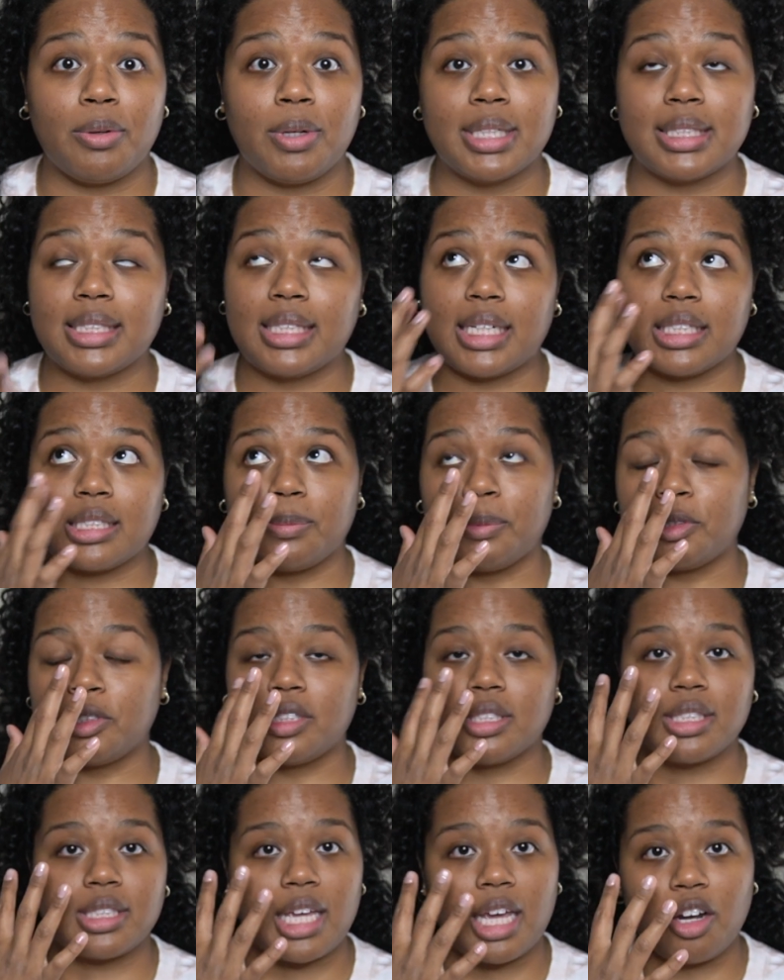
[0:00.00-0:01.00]
It's not supposed
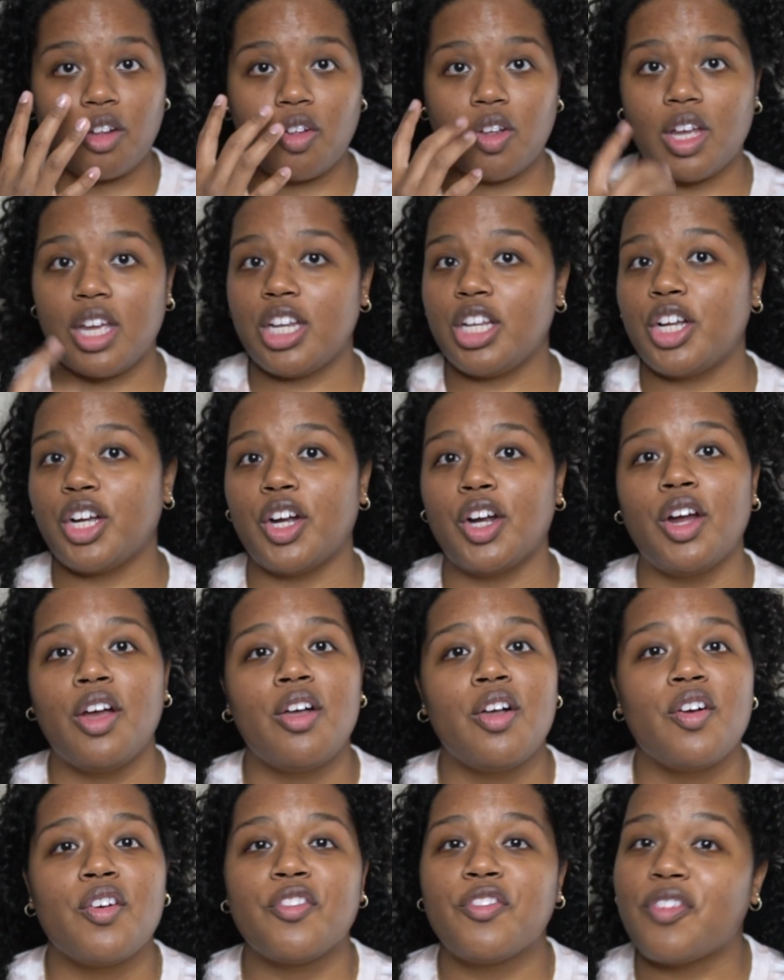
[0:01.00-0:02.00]
to settle in your
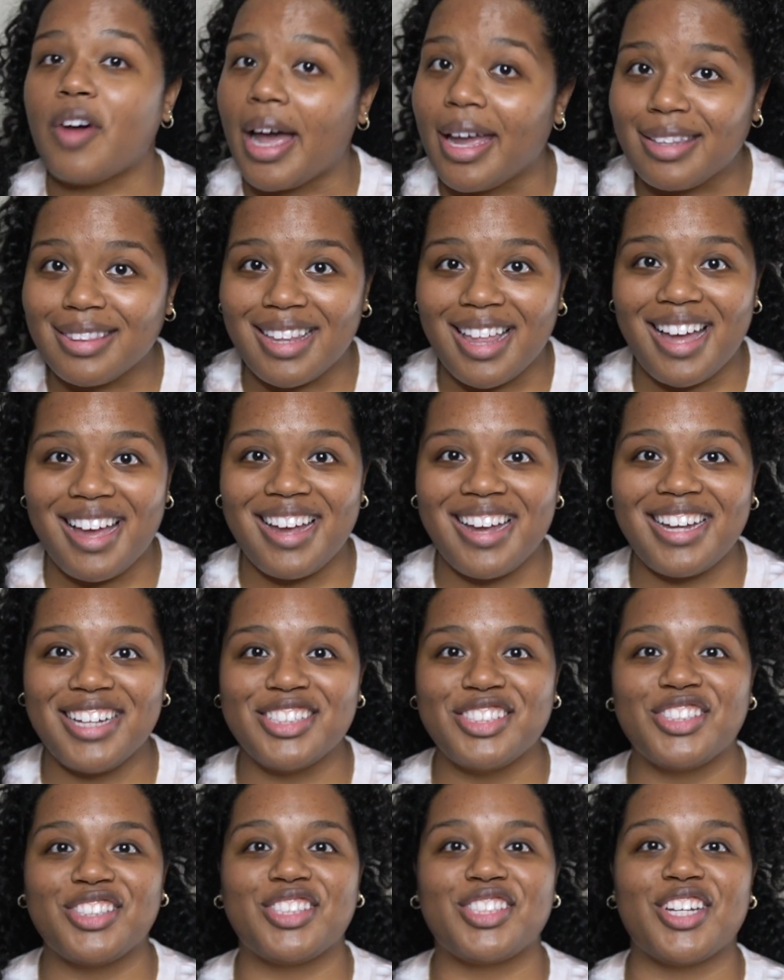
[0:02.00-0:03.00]
fine
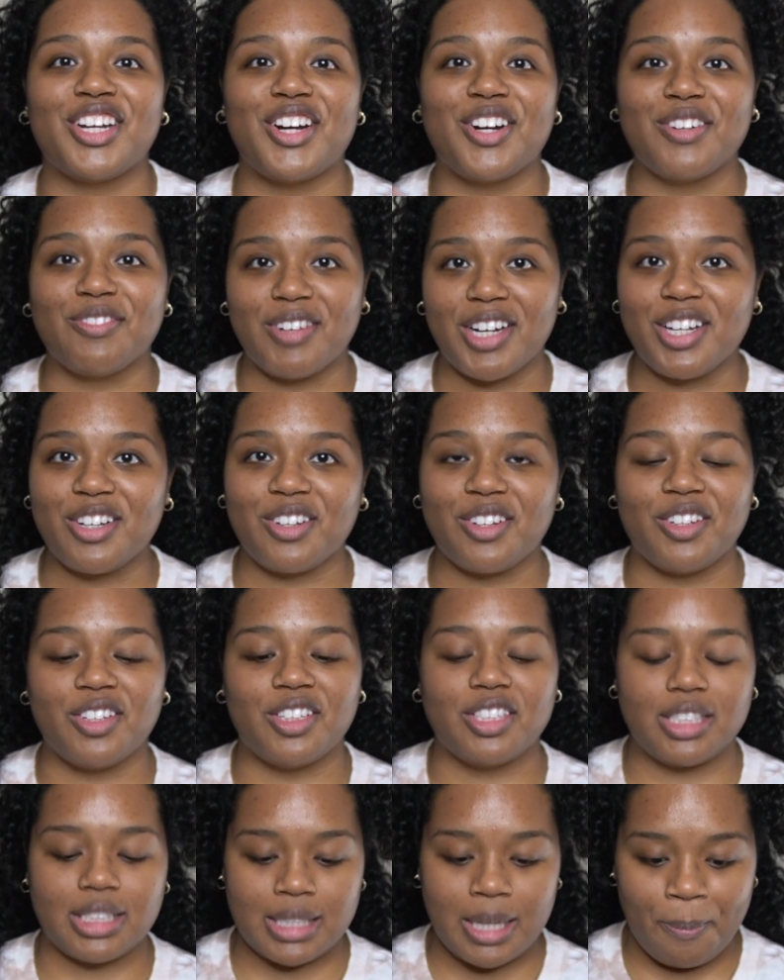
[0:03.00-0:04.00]
lines or
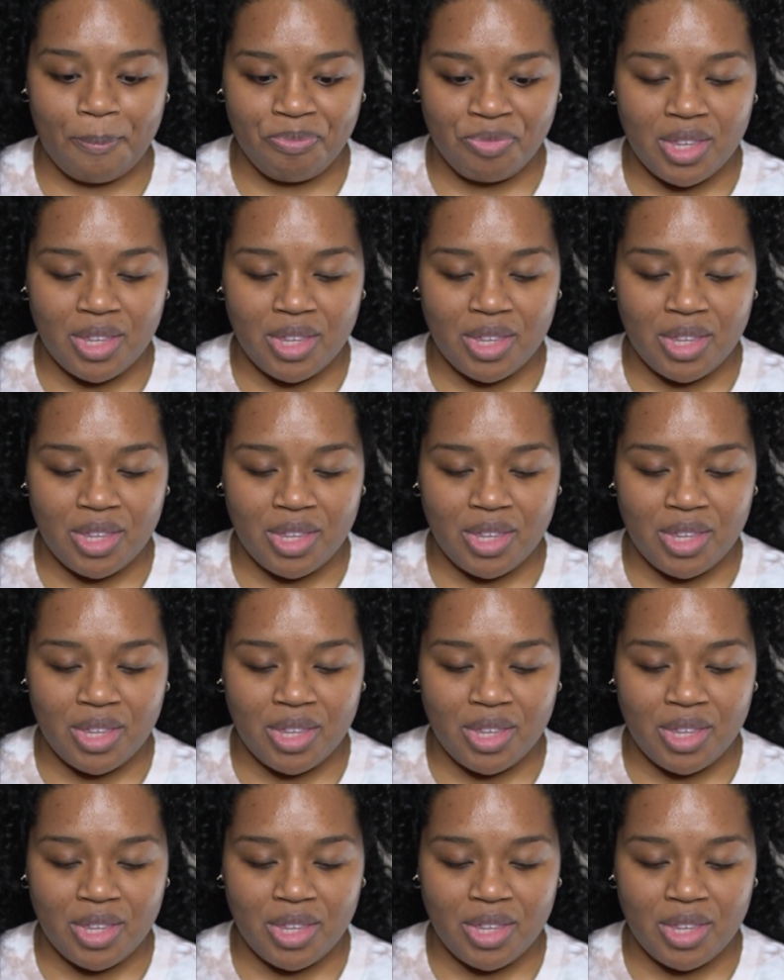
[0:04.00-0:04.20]
wrinkles.